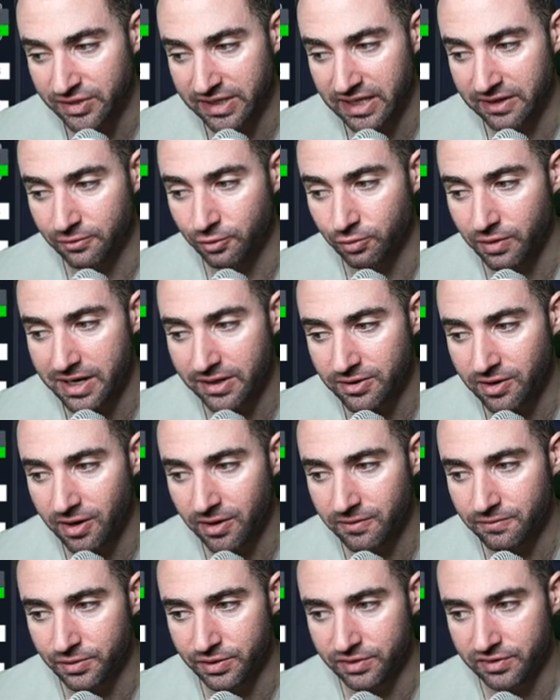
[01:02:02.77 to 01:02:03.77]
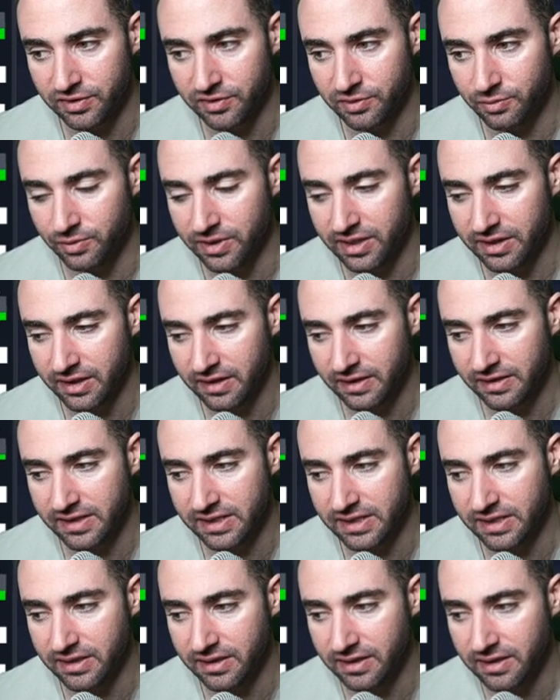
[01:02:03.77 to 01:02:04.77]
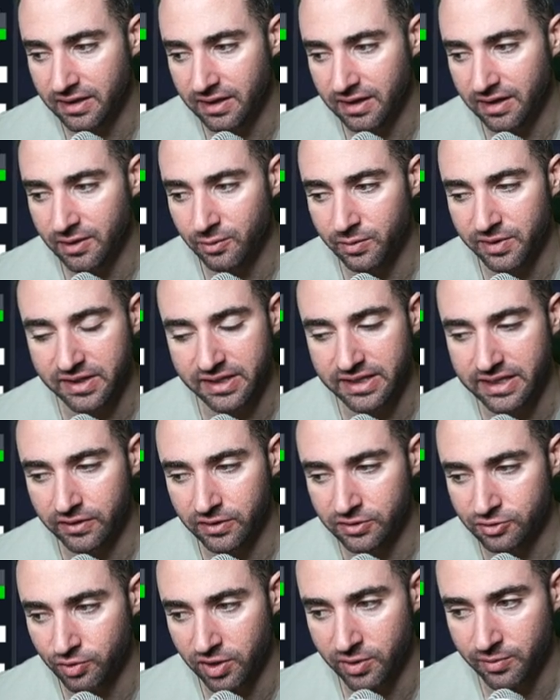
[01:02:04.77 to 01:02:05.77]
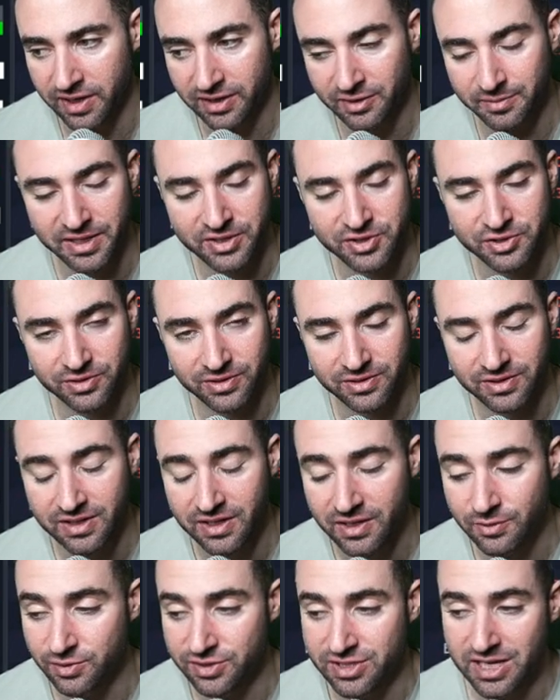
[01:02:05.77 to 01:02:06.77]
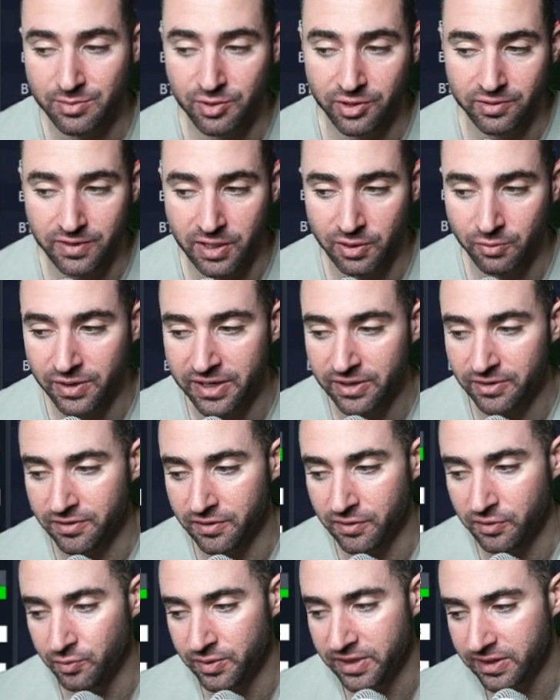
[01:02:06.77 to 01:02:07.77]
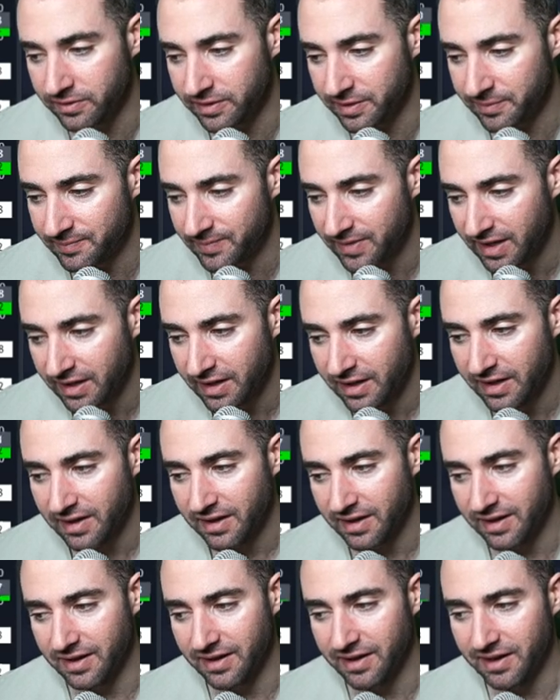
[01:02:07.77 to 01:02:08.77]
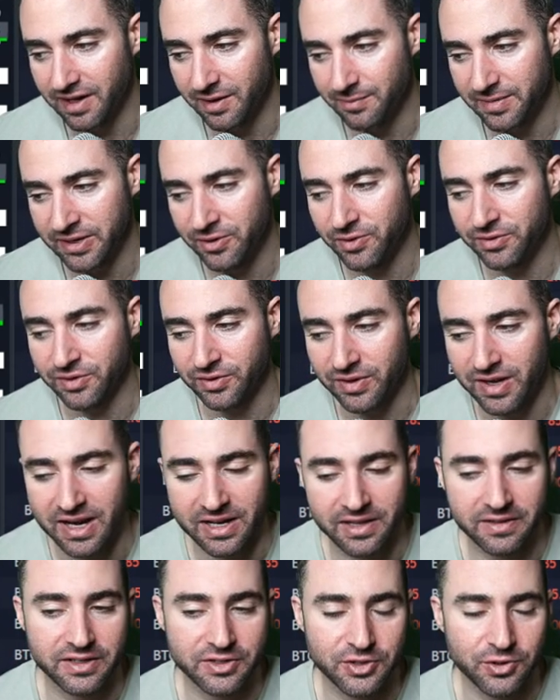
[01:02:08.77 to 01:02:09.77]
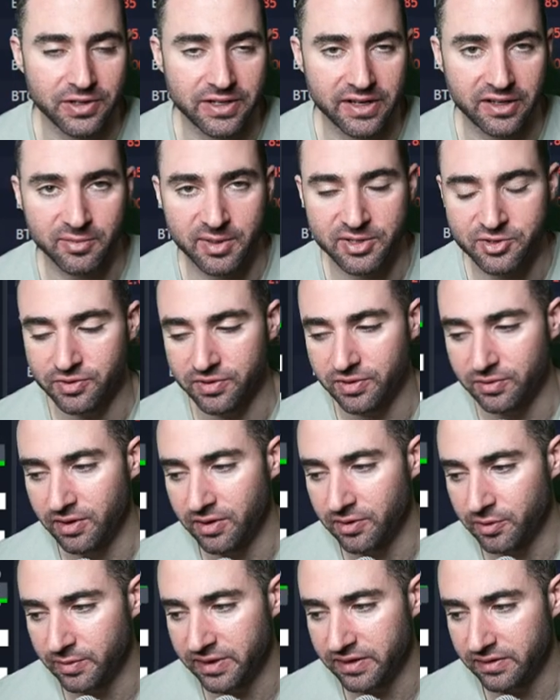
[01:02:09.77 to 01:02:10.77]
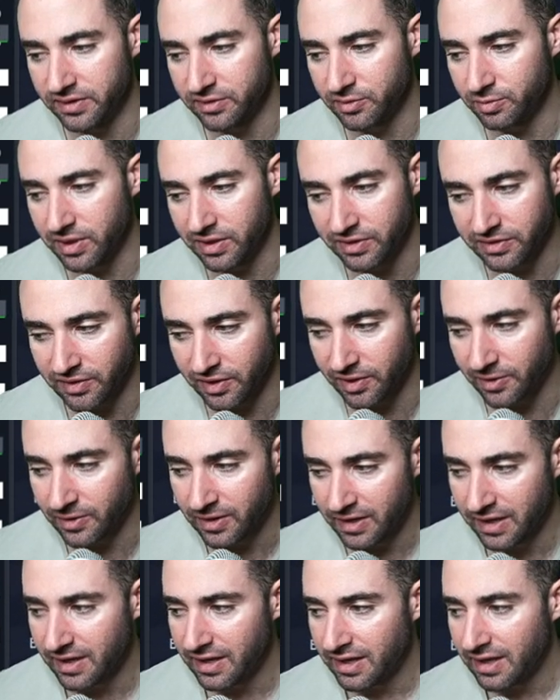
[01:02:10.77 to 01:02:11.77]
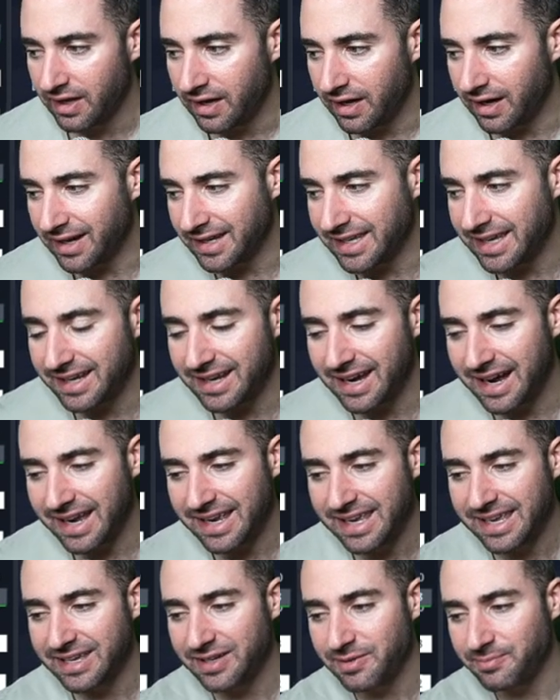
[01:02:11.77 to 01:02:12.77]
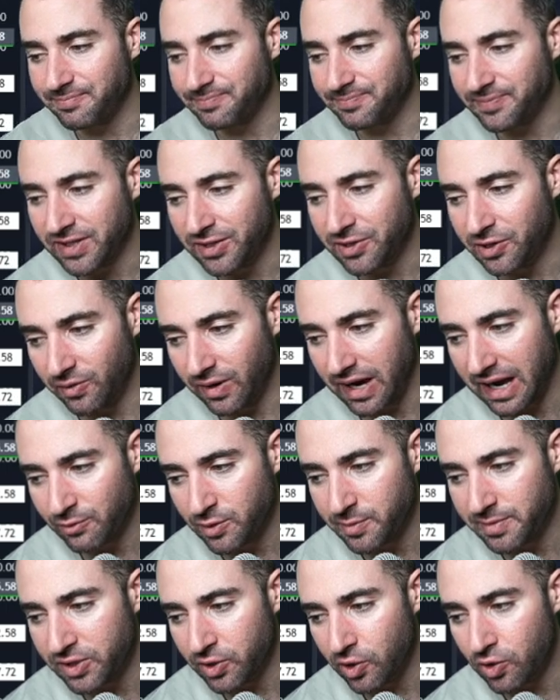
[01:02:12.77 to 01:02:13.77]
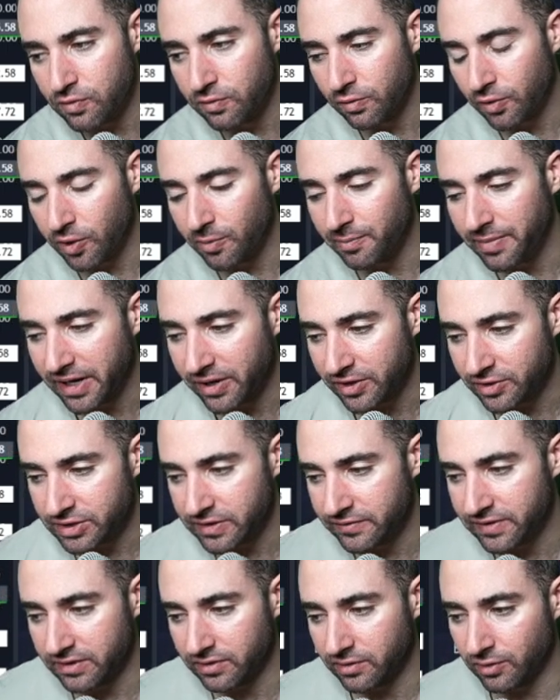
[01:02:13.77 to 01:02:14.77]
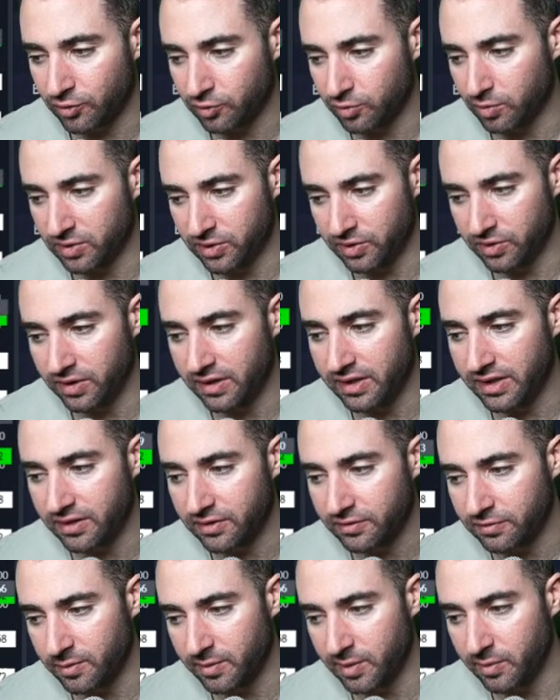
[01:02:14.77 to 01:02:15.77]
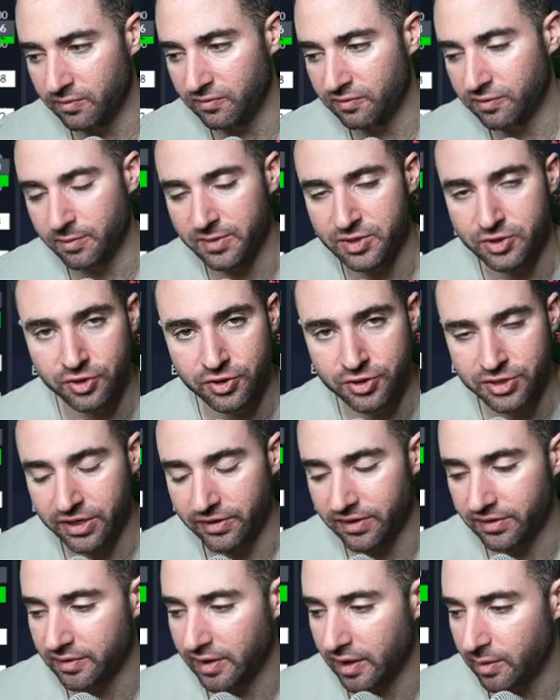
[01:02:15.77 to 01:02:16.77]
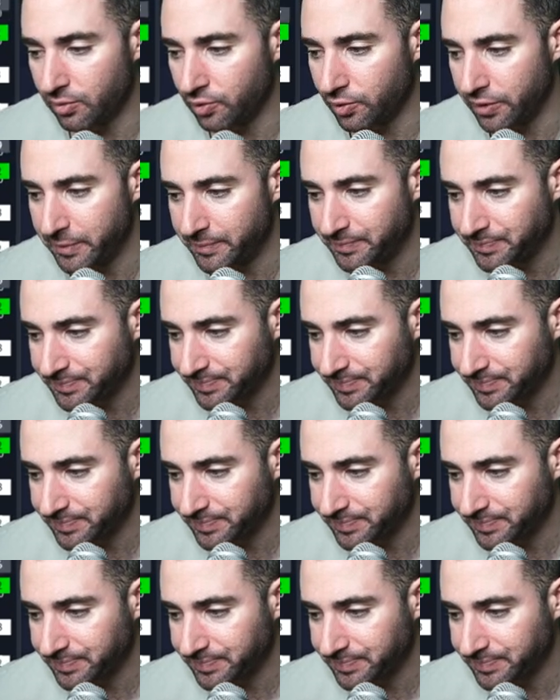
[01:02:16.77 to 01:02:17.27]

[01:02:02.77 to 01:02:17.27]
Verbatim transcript: have great confluences with the yellow 21 exponential, which I put a lot of weight on the weekly, and also kind of the 200 exponential on the weekly as well. So again, I am, you know, I would be overall bearish even as long as we're below this from a tertiary standpoint.